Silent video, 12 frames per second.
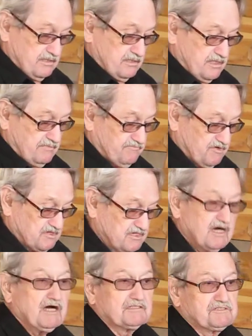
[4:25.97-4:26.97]
And for
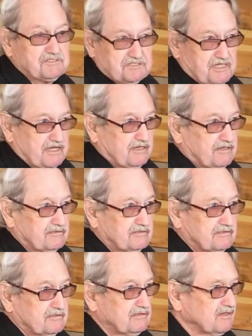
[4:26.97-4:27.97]
God's sake,
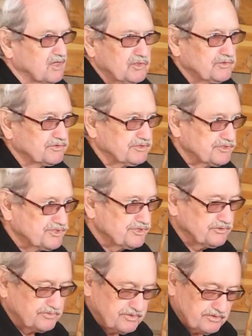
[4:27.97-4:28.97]
learn to shoot.